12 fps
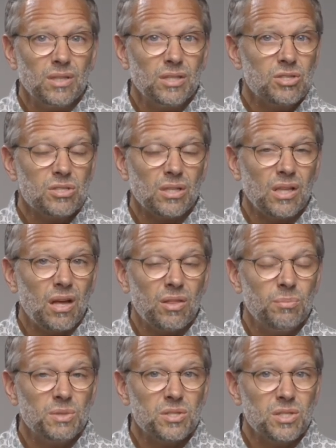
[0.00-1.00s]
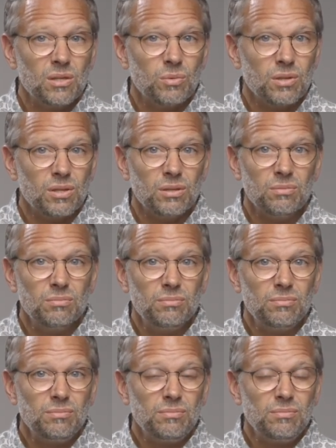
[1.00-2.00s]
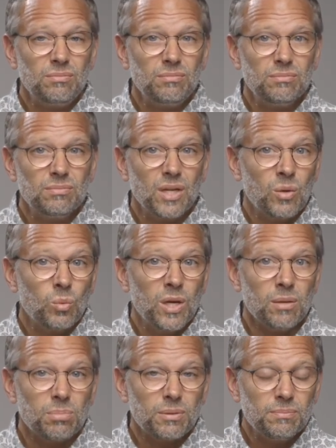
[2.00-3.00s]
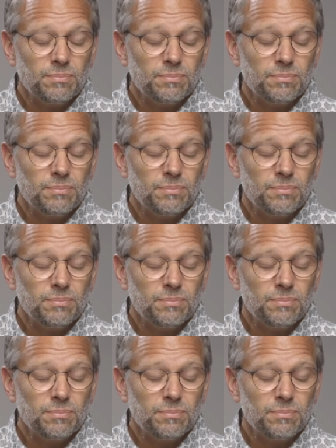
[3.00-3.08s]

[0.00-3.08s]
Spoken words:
and just allow them to sit with you and weep.